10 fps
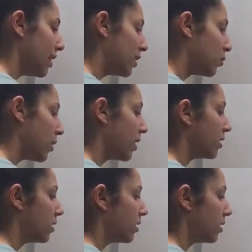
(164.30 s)
is
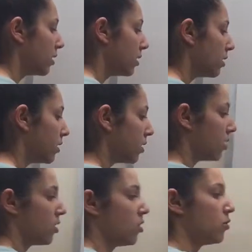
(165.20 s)
when
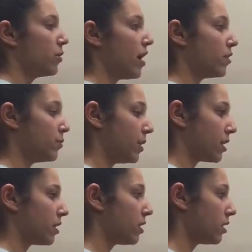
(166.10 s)
we have a
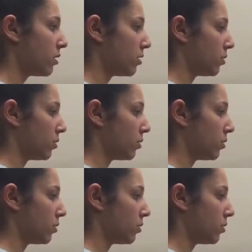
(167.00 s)
bigger